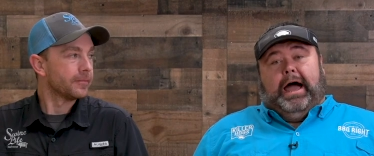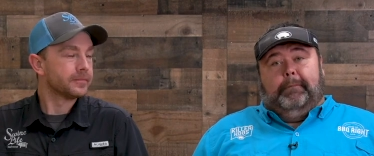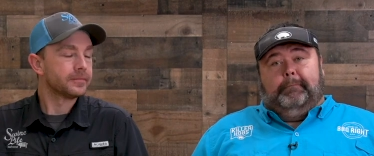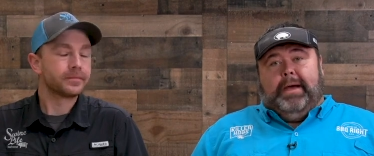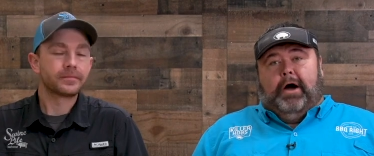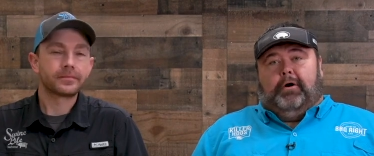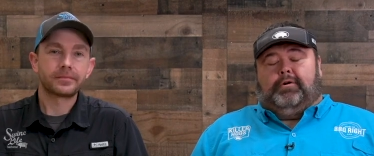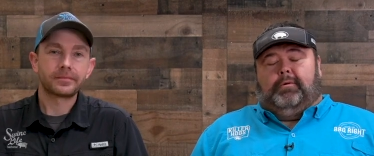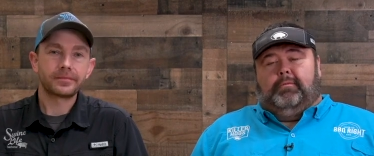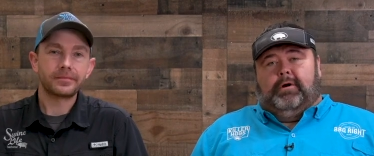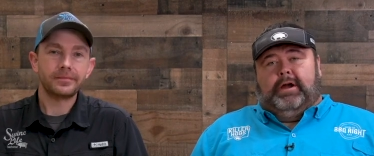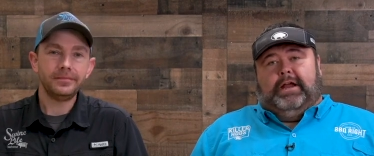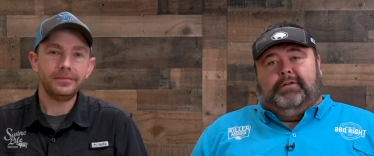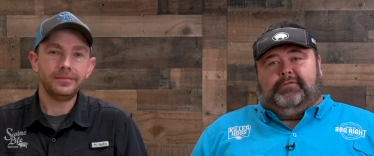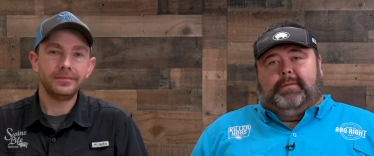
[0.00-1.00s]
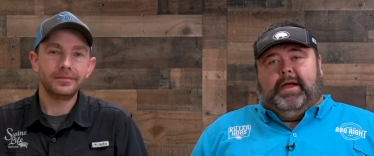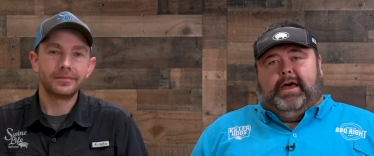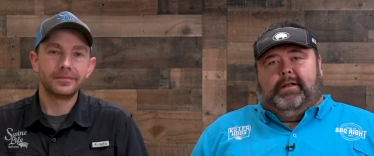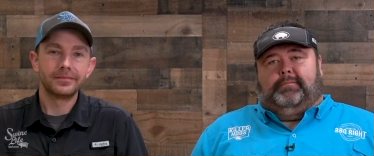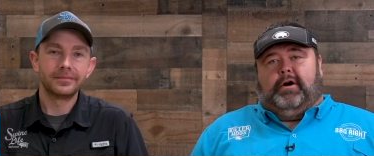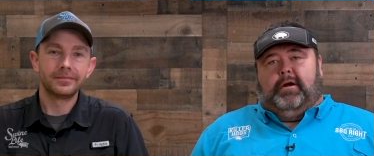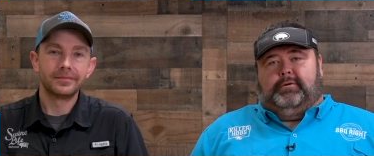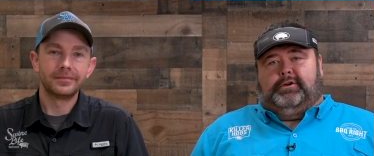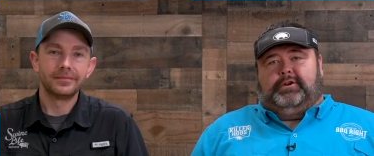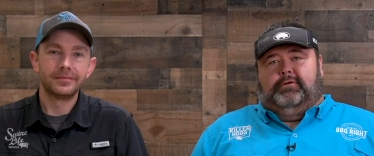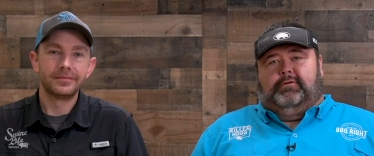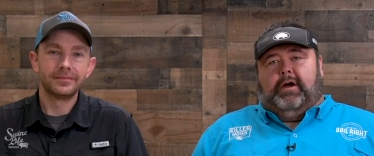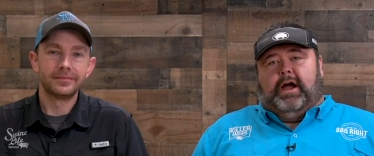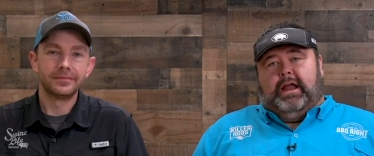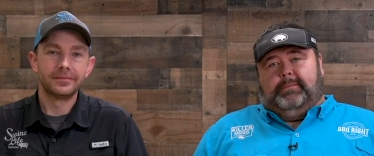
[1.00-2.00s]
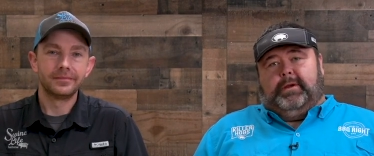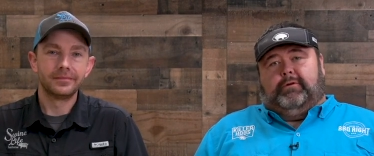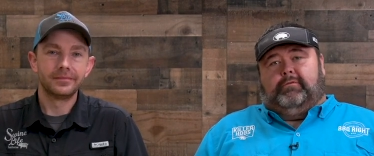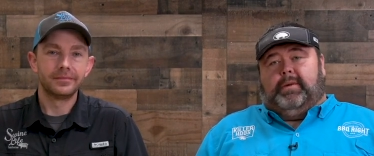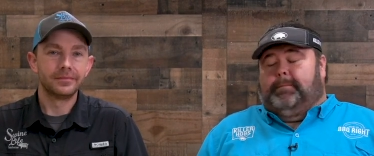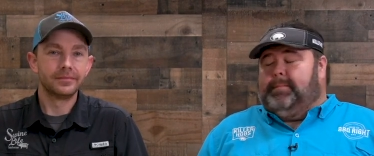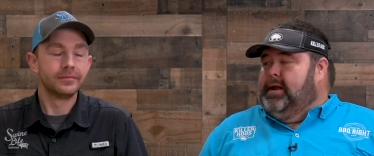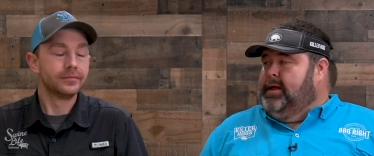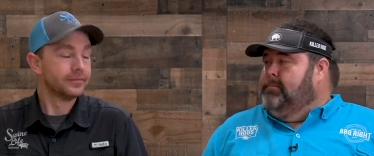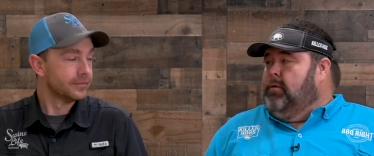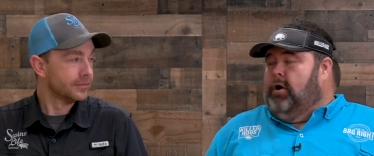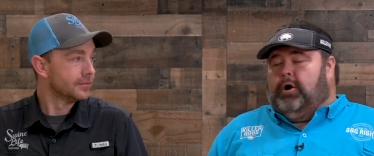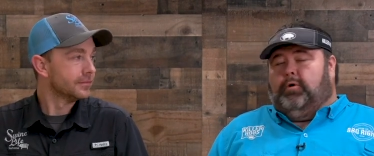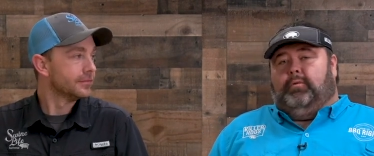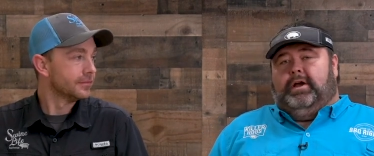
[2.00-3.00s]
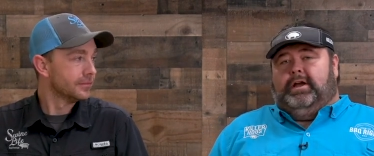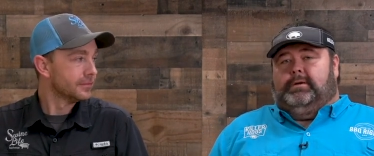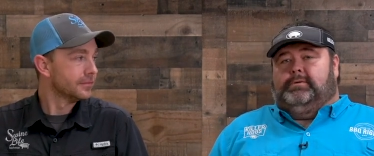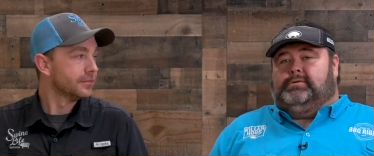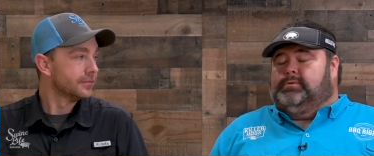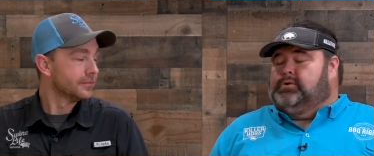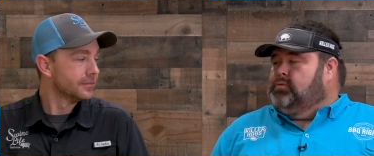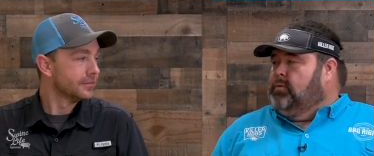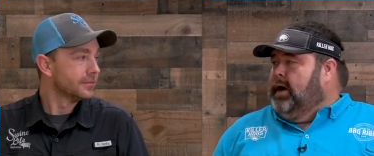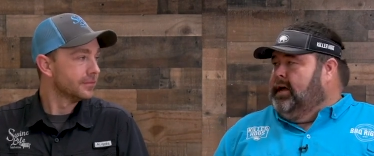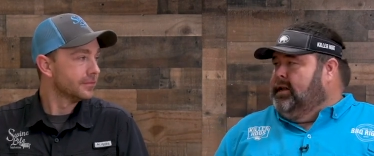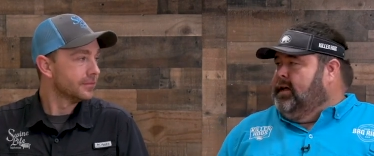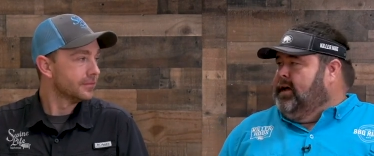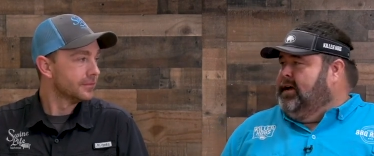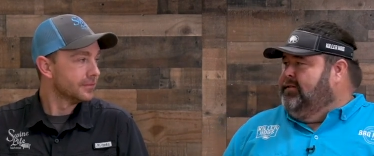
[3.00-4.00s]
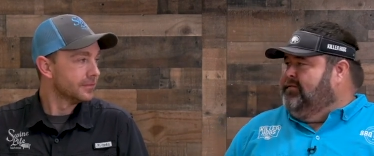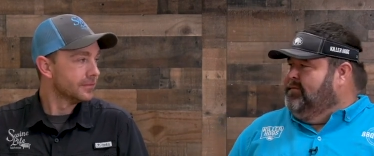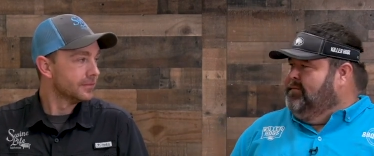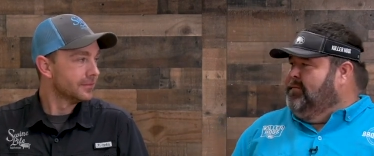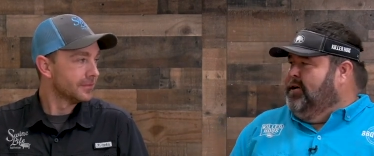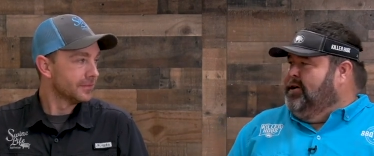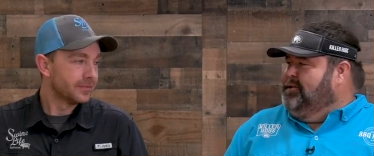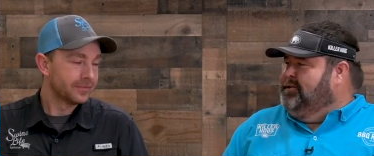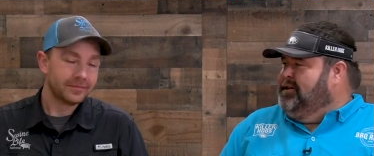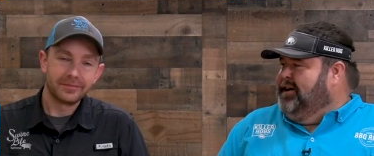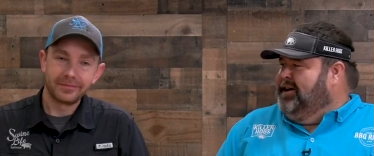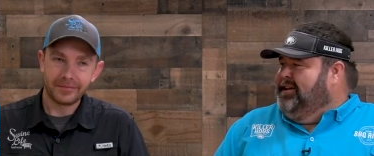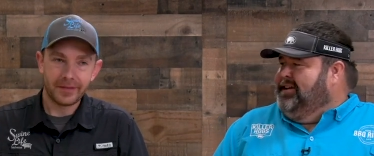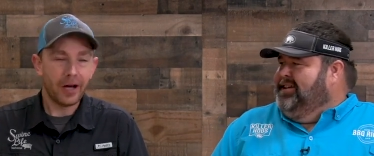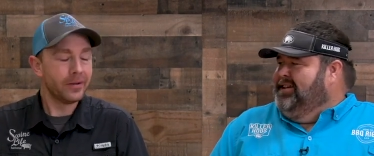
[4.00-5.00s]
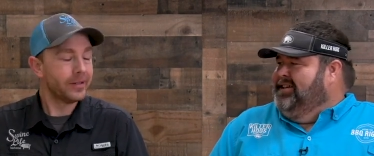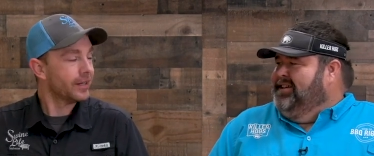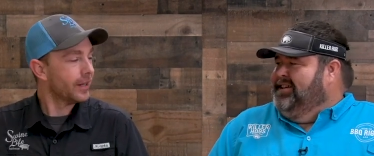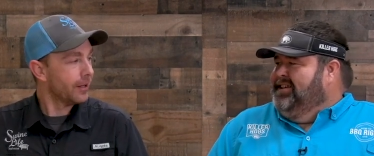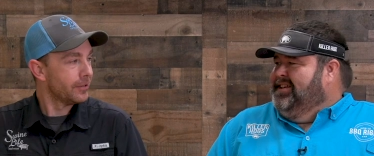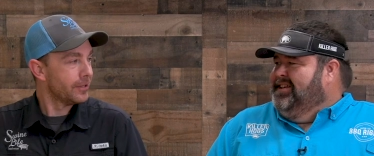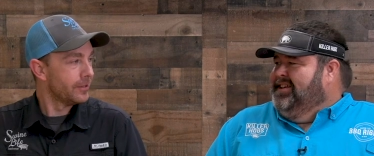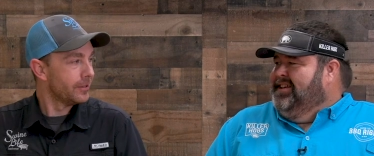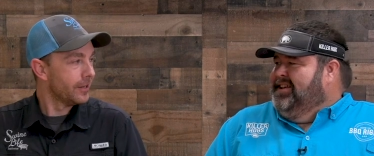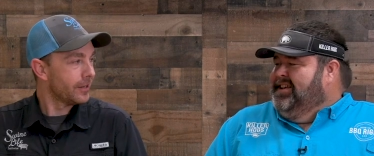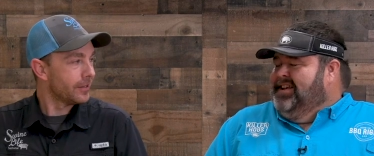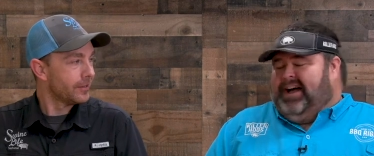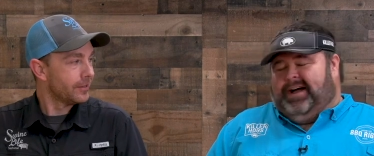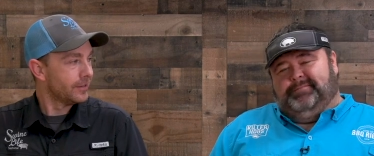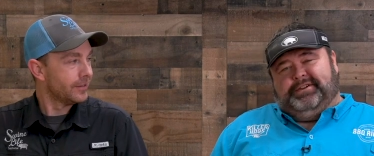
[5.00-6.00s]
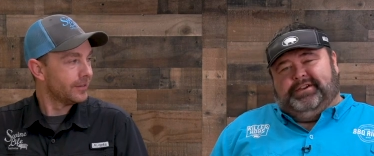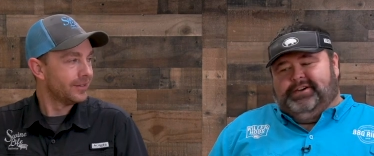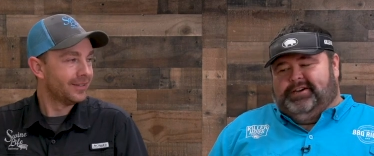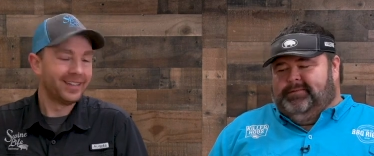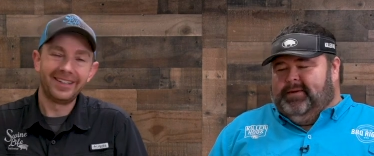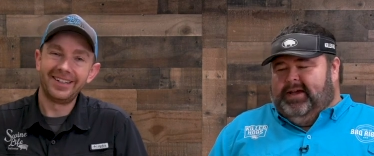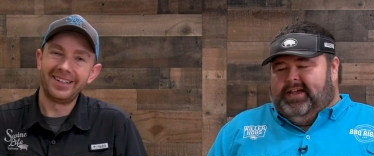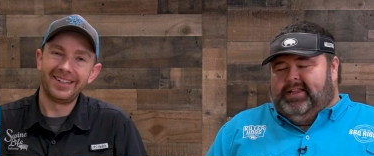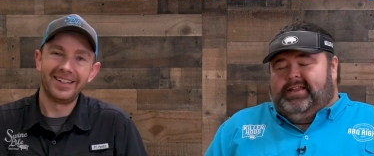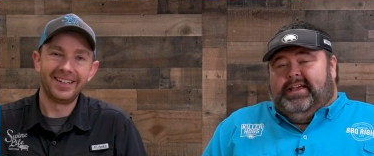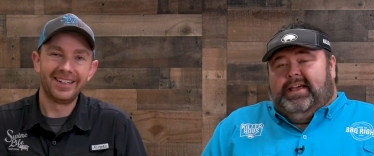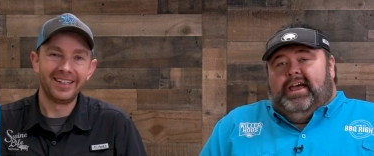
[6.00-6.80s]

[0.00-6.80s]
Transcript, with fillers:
Speaker 1: I'm Malcolm Reed from How to Barbecue Right. I'm here with my buddy Mark Williams from Swine Life. Mark, you doing all right? Oh yeah, how are you today? I'm good, man.